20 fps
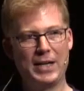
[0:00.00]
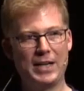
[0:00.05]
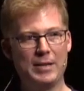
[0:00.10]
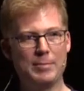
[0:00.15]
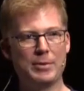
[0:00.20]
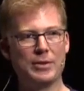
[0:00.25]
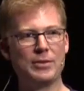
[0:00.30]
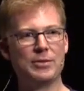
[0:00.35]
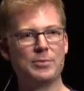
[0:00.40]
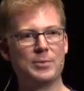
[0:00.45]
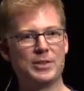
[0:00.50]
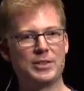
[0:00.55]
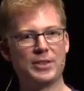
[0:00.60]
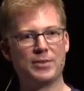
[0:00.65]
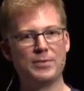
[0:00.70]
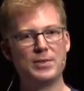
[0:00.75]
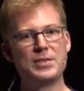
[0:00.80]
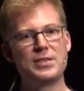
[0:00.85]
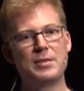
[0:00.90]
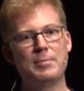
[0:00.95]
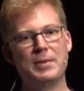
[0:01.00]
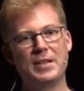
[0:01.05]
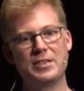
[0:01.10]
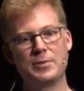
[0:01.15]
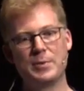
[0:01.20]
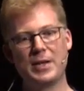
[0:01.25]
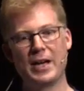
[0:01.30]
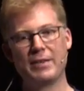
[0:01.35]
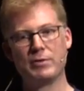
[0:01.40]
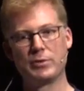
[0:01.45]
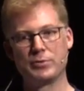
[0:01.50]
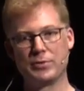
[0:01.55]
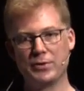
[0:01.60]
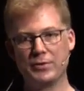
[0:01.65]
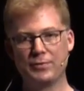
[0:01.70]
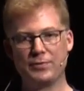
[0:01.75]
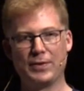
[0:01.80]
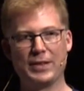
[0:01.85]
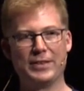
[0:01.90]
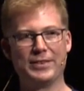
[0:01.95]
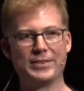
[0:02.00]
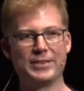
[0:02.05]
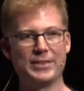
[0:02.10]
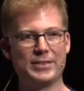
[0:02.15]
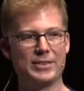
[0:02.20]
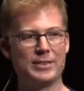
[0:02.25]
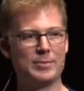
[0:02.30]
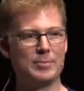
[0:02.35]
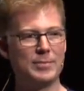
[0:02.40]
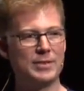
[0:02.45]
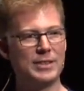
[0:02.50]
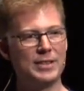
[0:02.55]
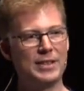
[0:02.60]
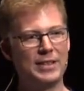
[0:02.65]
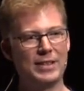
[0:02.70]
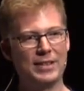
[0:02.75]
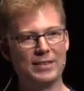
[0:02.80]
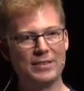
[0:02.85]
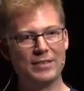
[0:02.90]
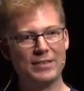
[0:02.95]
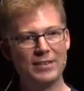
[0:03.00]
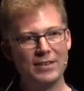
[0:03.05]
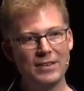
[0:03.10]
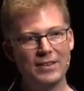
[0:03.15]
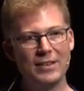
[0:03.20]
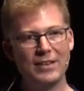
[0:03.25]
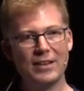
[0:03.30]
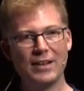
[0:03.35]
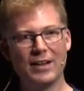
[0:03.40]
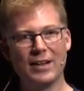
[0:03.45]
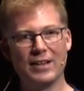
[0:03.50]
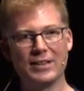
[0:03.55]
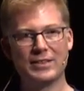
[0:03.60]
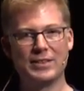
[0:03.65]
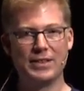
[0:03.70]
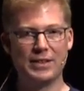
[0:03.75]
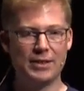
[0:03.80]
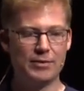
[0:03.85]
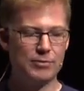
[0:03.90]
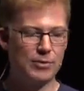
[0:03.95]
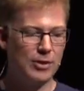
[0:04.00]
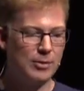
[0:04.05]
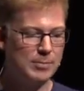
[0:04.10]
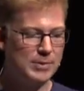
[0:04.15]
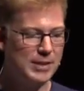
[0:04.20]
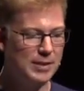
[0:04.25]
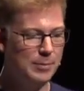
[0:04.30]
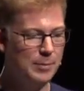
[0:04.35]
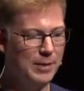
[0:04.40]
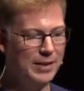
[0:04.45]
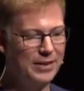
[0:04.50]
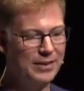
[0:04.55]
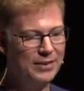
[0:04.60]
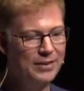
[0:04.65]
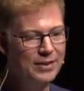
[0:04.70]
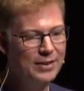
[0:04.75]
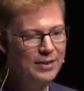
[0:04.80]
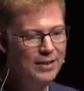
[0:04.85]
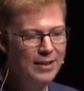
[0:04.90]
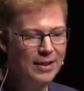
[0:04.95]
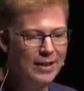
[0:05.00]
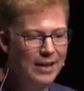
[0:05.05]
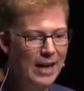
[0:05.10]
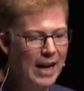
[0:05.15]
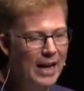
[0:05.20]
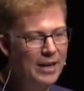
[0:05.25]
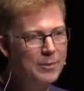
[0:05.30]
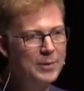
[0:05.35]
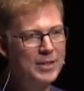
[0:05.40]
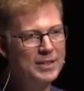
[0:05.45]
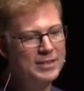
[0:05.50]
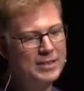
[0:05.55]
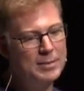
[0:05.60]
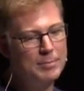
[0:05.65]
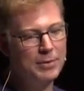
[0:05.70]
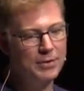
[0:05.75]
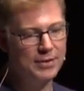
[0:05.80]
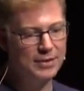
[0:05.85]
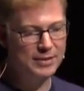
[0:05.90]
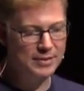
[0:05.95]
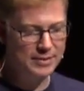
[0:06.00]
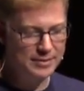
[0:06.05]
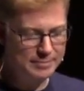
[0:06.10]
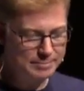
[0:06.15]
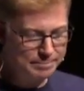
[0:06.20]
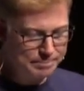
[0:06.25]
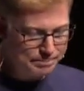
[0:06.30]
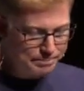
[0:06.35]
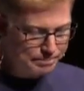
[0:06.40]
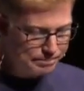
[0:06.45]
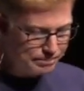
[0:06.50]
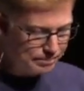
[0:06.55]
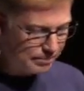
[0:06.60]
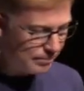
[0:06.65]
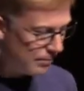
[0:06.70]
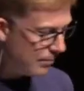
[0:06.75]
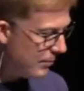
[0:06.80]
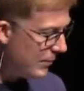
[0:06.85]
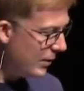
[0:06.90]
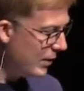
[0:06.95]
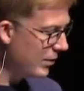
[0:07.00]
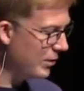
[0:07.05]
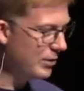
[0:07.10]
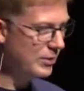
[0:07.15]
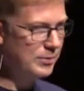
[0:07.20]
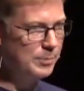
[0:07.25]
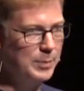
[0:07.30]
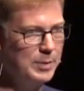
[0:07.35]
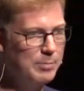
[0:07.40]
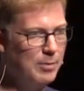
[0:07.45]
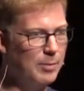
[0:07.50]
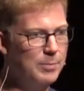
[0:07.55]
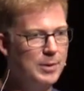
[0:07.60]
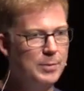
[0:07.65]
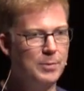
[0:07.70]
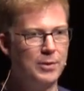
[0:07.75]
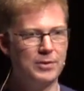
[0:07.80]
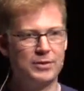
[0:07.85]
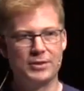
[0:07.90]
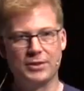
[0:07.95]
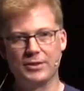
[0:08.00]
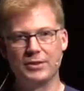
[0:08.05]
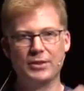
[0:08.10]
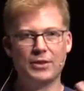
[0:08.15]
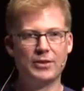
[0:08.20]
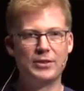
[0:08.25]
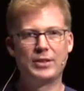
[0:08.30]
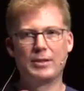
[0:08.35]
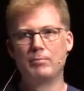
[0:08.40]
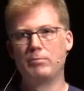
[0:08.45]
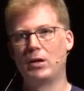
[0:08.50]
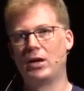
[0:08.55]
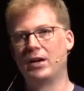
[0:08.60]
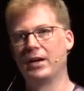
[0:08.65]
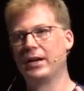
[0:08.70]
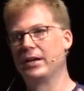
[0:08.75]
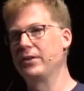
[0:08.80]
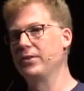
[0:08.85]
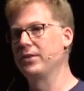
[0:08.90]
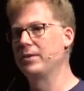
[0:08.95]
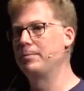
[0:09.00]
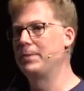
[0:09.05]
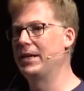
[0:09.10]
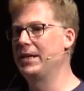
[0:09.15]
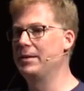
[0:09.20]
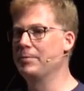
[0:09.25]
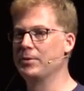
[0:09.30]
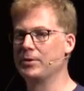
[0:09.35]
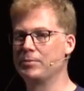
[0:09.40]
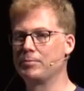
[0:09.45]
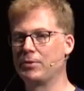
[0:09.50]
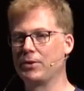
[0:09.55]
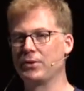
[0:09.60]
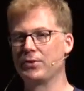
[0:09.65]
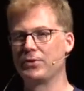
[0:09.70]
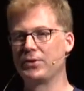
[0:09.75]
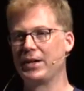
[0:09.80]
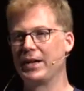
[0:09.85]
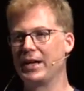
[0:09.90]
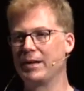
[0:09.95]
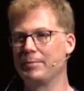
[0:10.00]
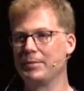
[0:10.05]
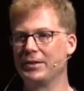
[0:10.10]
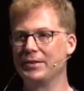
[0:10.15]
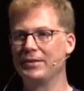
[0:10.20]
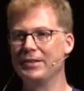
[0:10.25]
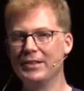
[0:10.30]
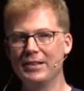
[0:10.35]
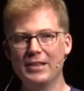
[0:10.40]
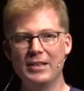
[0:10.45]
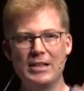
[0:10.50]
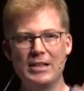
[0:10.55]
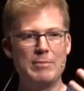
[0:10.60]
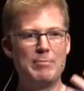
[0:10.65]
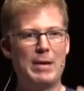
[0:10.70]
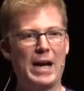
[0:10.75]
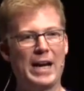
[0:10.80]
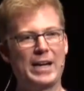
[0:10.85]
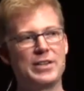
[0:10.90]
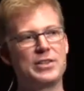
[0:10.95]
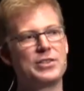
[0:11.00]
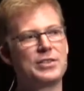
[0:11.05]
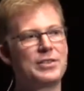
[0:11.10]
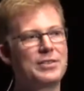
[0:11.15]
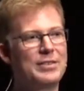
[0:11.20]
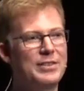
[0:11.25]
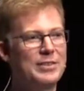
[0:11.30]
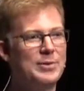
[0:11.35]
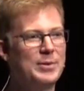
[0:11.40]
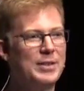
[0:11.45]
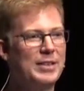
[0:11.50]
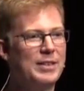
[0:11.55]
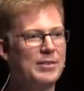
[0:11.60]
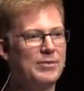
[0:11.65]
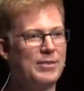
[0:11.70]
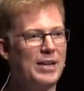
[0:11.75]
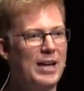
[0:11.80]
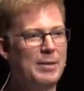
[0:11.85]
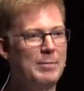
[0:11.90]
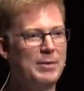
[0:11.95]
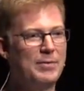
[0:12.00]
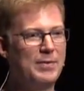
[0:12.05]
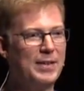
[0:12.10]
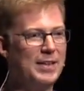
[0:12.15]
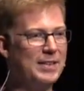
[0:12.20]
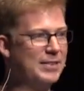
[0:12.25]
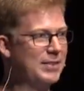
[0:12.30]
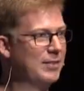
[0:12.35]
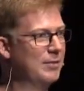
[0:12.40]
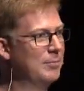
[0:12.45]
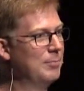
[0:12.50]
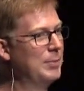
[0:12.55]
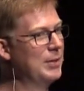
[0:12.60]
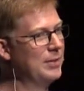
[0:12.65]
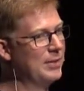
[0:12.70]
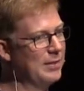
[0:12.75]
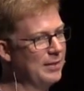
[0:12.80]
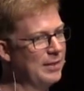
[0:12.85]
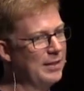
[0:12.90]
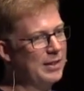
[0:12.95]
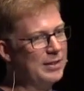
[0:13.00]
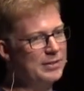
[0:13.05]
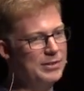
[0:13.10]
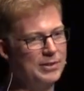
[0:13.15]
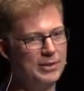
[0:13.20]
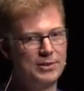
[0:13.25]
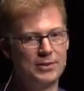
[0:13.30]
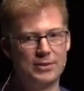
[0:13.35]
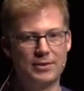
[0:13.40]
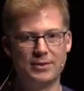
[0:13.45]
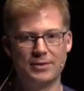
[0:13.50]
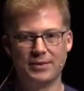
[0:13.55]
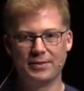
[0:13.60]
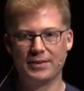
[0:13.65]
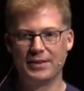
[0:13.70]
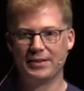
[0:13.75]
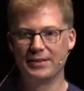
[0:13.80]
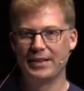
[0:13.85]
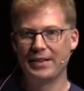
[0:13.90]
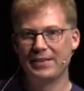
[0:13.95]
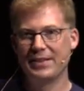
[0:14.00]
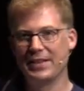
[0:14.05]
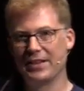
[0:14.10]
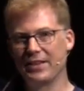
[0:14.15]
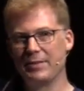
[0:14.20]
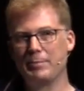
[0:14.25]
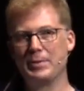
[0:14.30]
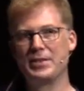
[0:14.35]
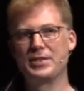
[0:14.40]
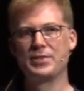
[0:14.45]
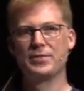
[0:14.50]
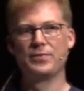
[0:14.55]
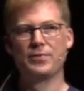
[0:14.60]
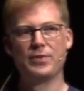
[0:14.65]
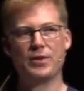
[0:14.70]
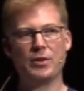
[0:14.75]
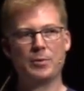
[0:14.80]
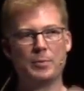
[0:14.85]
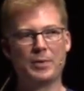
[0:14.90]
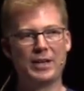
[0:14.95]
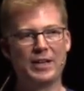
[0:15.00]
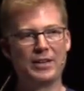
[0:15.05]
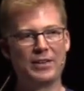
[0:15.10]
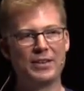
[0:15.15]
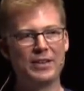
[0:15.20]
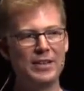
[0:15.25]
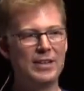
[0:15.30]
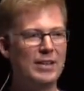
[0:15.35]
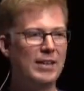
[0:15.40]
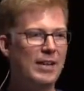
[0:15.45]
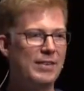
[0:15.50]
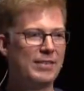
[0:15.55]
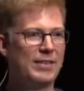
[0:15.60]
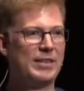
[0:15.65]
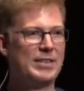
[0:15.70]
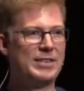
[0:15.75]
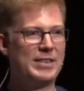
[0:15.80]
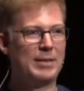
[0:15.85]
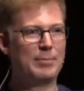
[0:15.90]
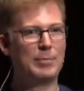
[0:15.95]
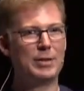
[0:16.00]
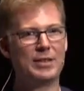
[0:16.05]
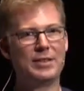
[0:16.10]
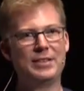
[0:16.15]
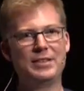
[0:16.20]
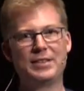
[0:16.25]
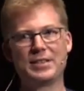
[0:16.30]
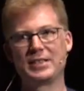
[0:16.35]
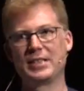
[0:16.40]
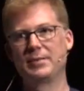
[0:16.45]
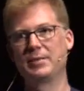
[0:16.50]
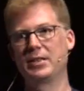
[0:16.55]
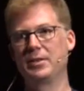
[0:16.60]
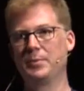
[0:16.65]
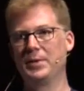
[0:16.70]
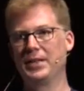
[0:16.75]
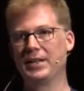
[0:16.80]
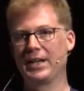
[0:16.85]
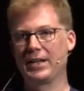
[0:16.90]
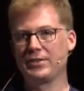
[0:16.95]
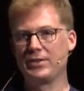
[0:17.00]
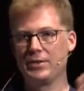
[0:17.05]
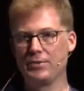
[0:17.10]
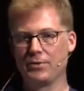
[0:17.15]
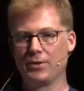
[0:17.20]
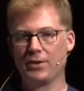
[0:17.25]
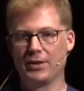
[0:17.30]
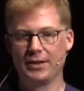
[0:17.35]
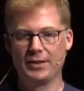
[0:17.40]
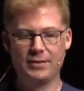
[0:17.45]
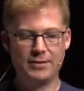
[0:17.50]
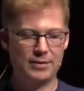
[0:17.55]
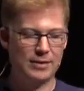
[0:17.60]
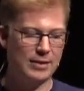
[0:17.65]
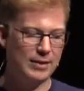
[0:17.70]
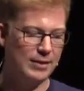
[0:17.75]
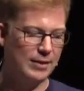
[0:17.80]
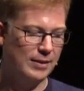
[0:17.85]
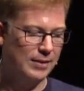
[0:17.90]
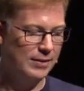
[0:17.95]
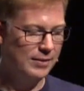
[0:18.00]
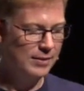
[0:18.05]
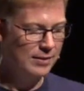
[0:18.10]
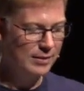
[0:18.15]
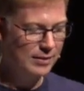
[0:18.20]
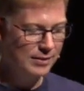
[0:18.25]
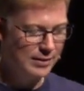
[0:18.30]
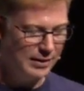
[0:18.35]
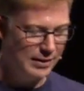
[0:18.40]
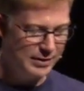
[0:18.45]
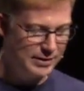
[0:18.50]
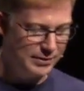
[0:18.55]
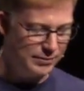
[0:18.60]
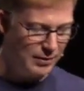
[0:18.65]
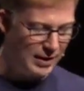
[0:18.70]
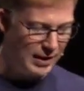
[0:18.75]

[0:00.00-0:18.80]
Petitboot, which obviously means we have a root file system sitting in ROM somewhere. How do we assemble this? Because we probably want to, compile the Petitboot program and package it into an init-ramfs and build a Linux kernel and then get the other bits of firmware and then assemble it into something we can actually write to